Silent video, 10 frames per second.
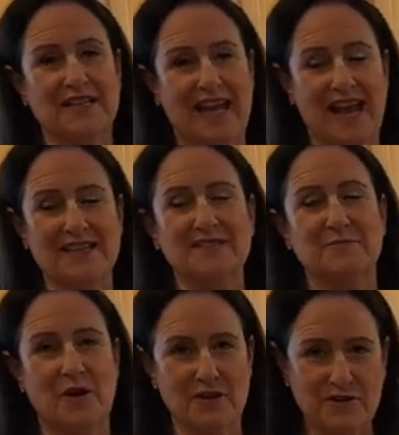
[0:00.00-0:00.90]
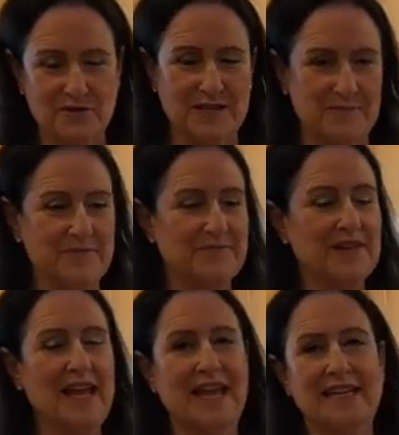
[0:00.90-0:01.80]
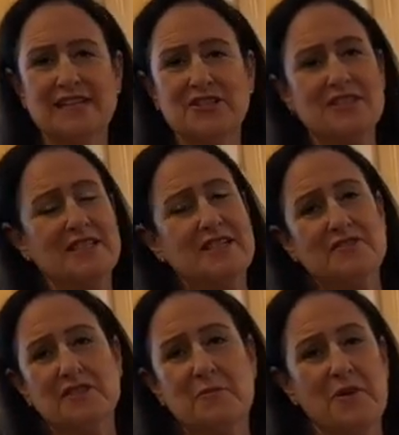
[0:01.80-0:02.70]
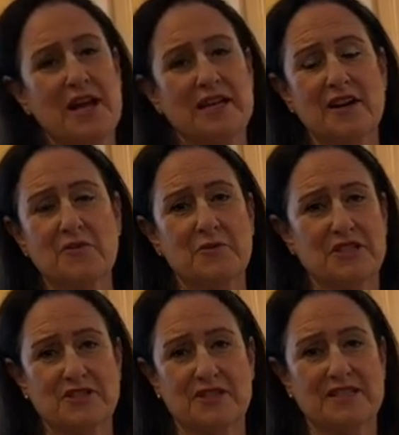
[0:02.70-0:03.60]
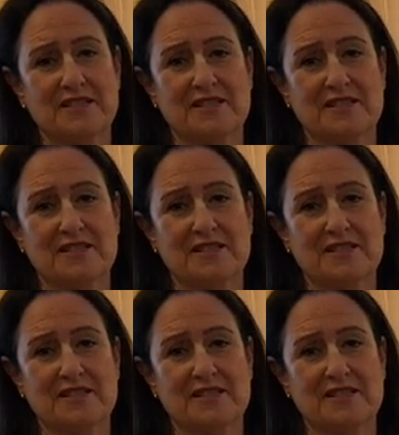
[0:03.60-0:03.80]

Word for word: It has part cream, and it just gives the bread a richness